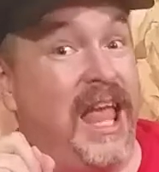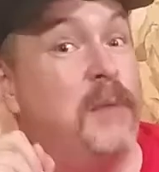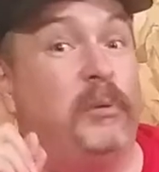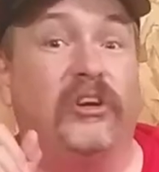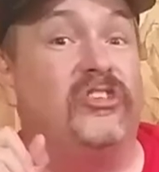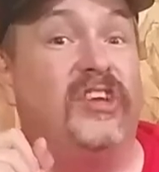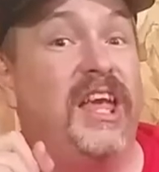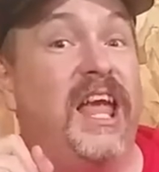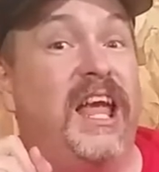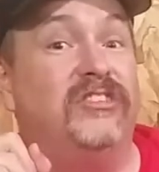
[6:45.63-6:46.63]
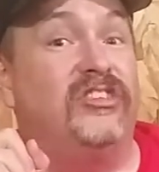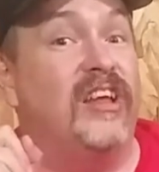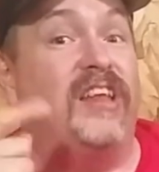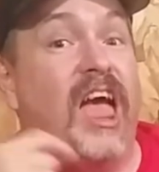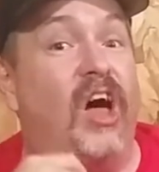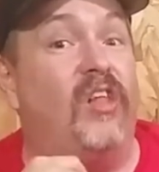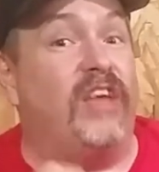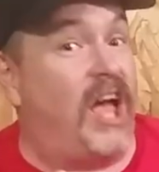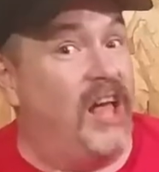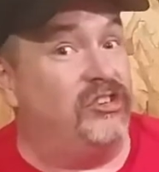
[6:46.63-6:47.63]
He proceeds to tell
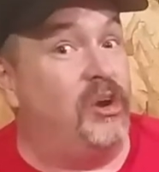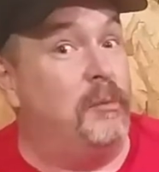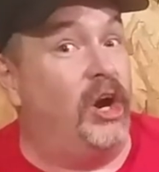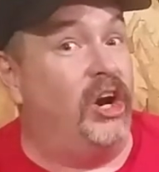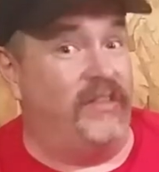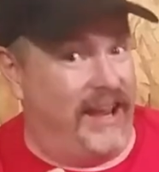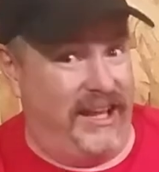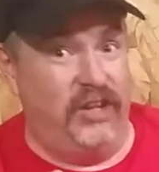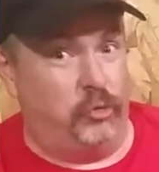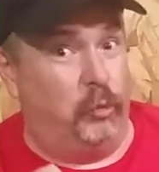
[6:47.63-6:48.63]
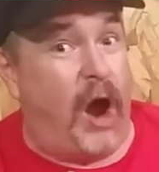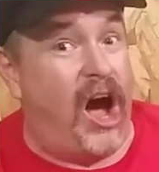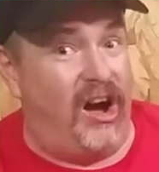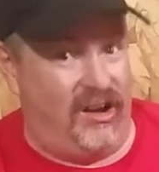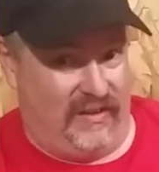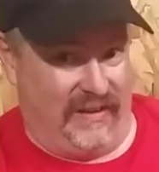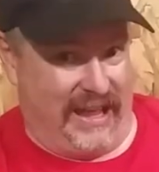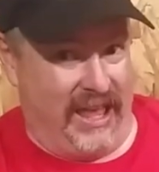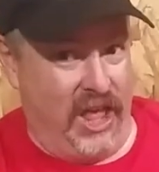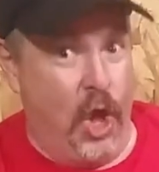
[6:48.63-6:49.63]
the customer that he's wrong.
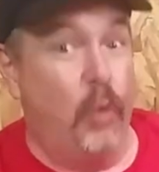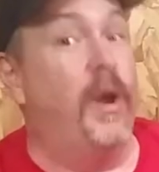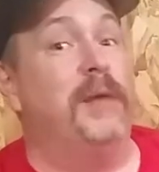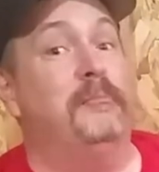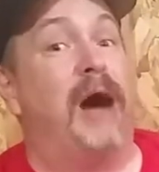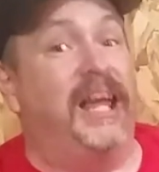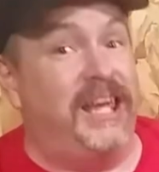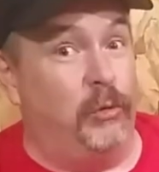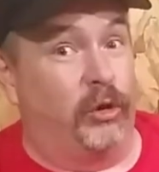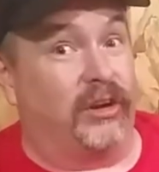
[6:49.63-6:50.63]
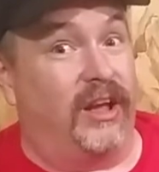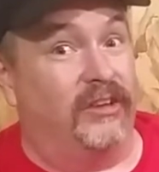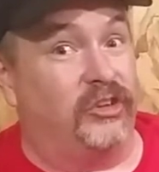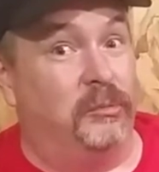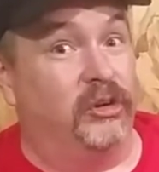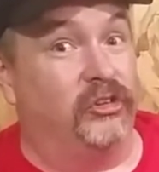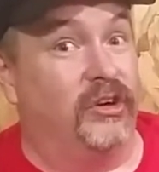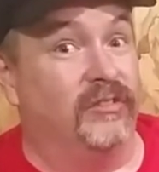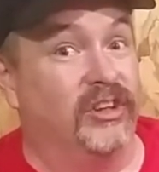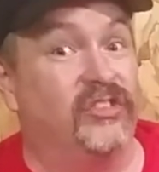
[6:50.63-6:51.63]
When Mikey worked customer
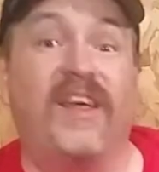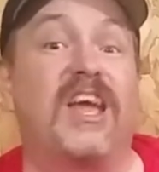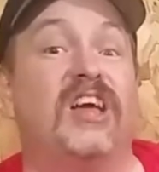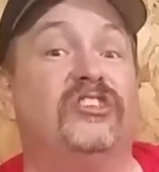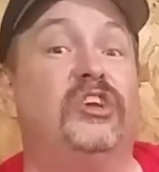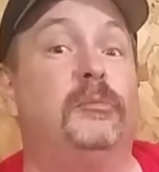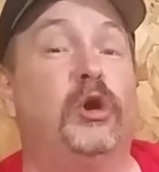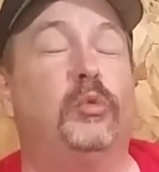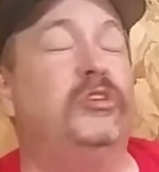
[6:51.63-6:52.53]
service, the customer